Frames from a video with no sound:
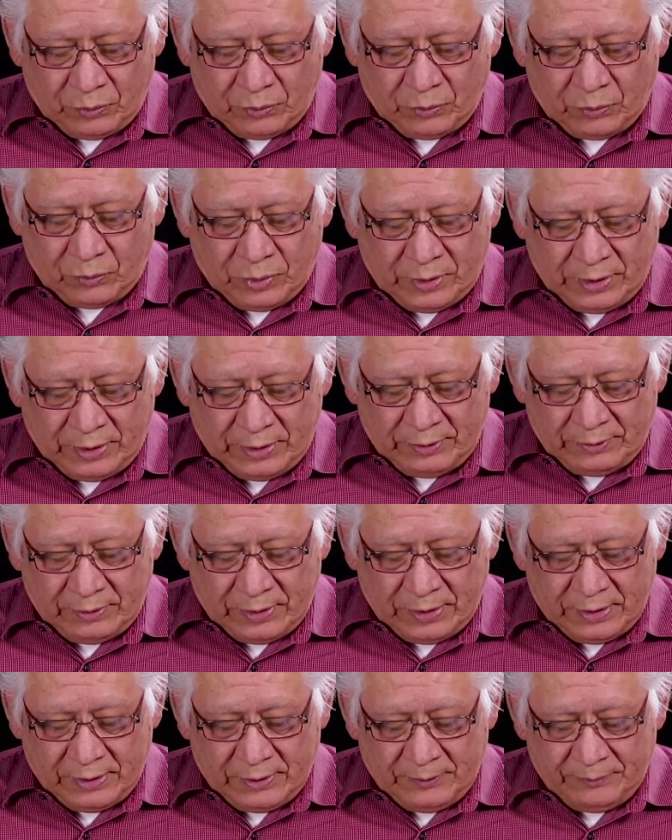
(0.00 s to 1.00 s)

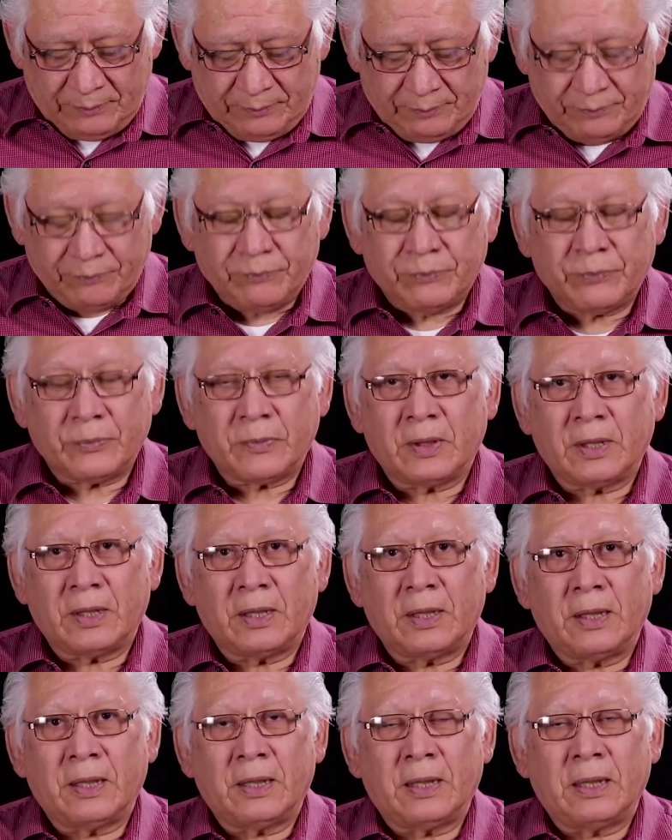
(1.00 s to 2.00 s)
where
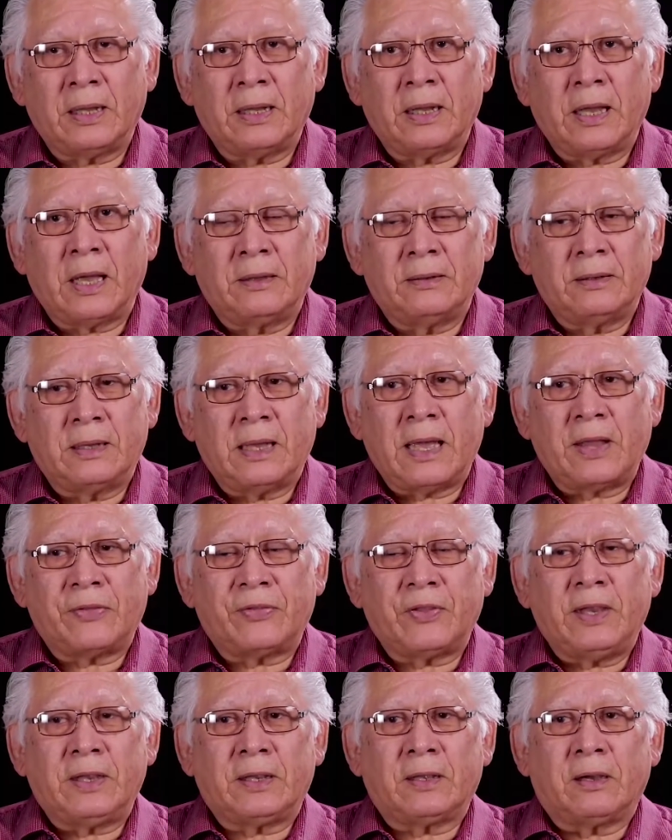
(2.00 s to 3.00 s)
I
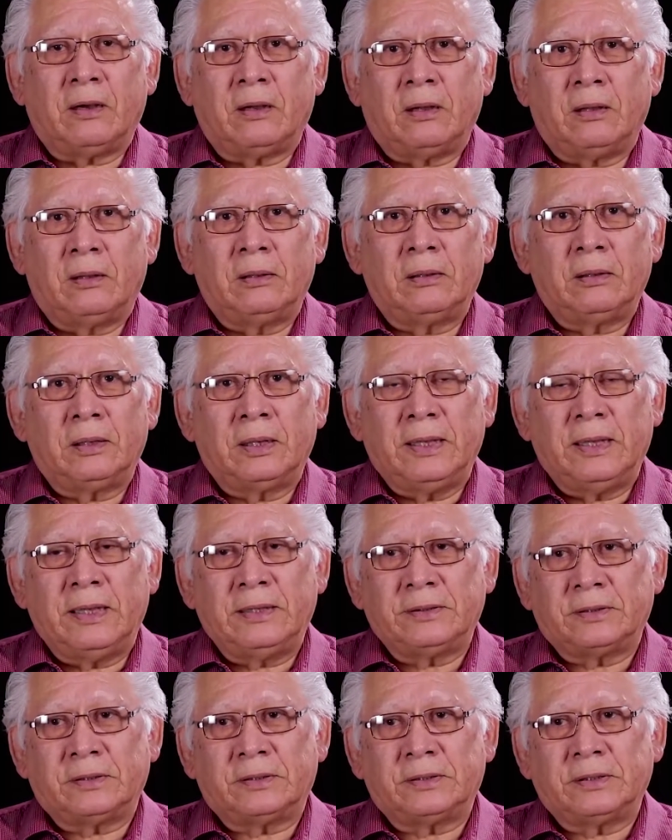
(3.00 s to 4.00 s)
think all
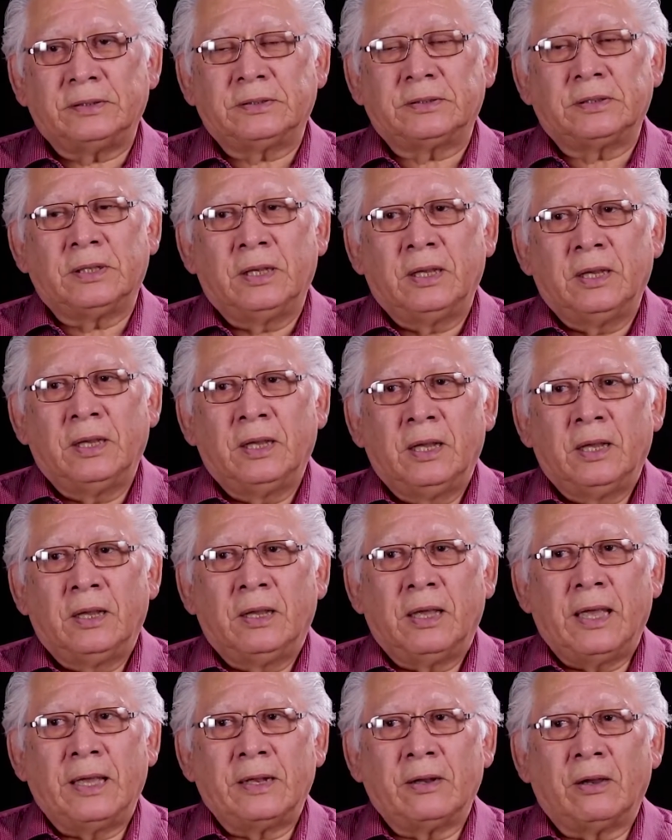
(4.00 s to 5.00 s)
entities
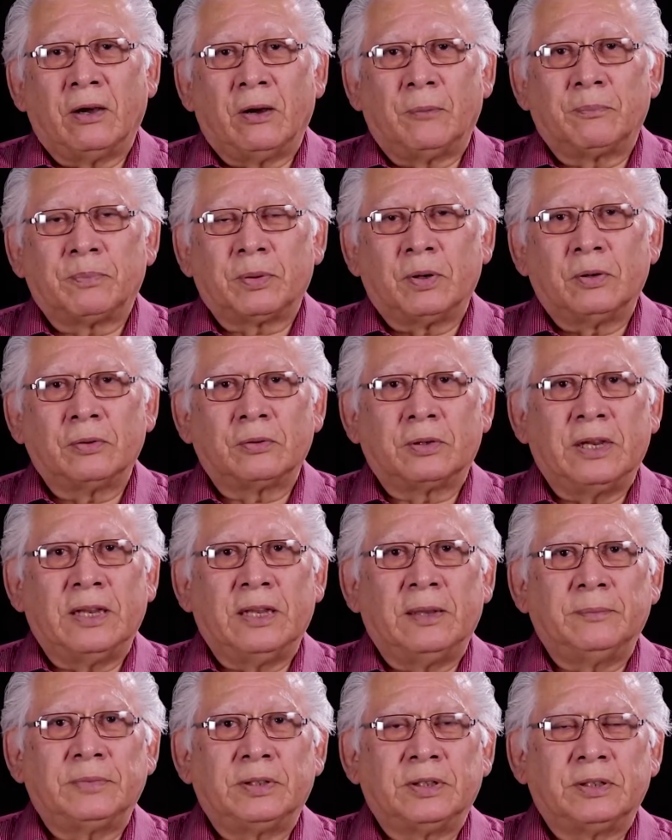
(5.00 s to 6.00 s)
and all
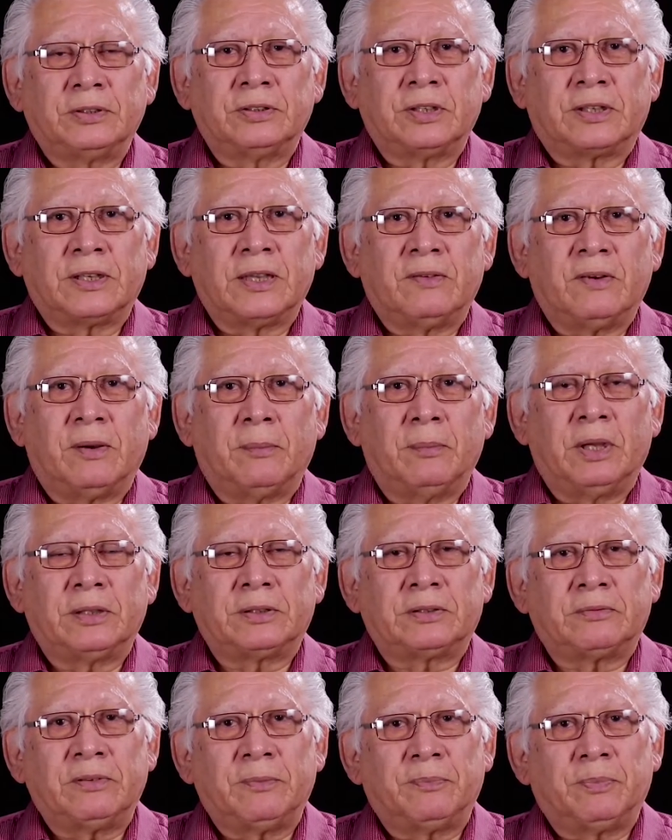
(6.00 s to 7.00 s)
programs should give a
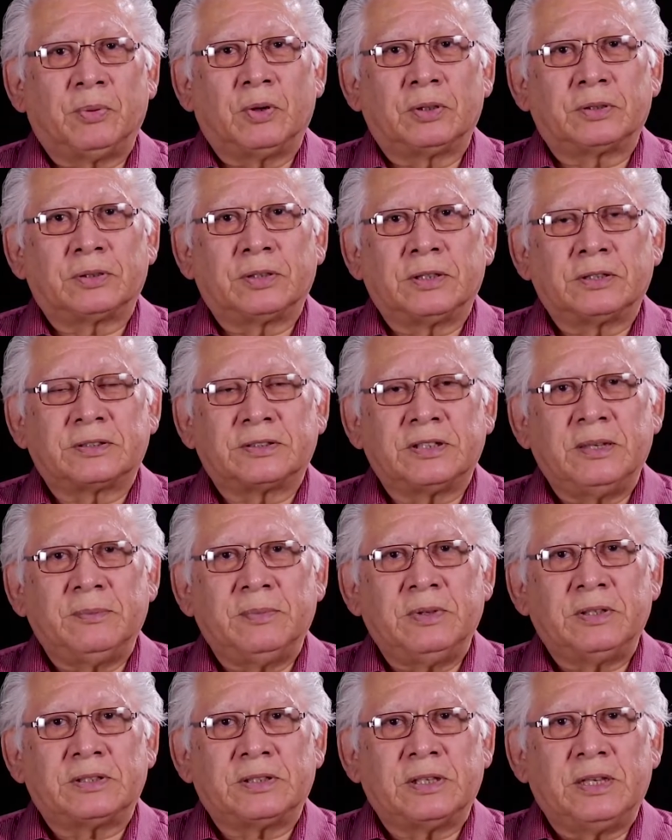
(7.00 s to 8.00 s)
monthly report to the
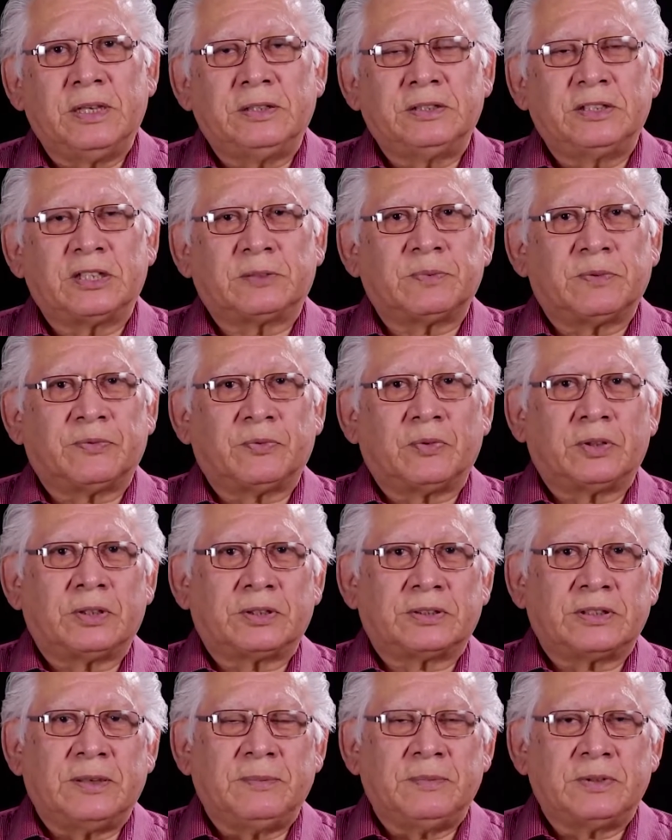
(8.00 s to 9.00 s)
CBC just before the
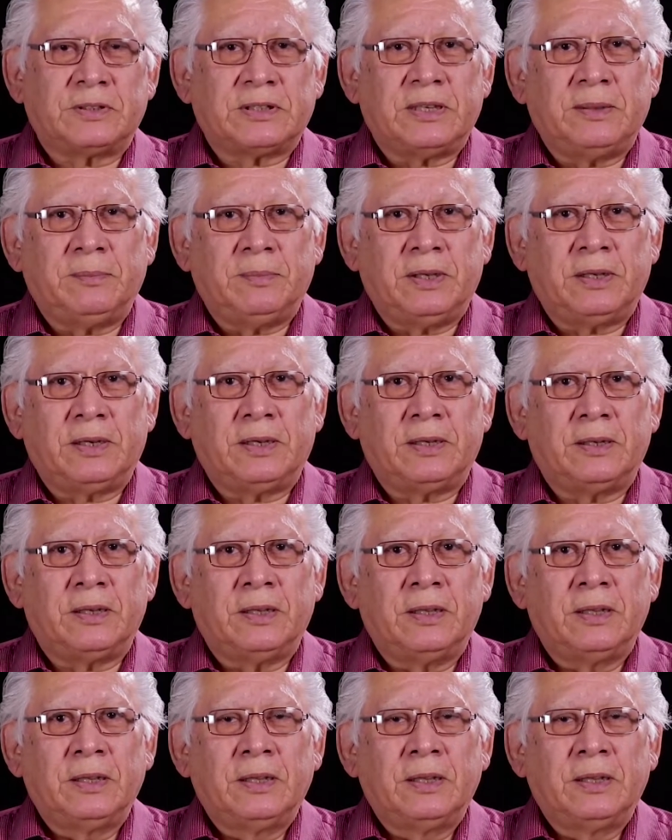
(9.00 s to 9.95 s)
CBC meeting.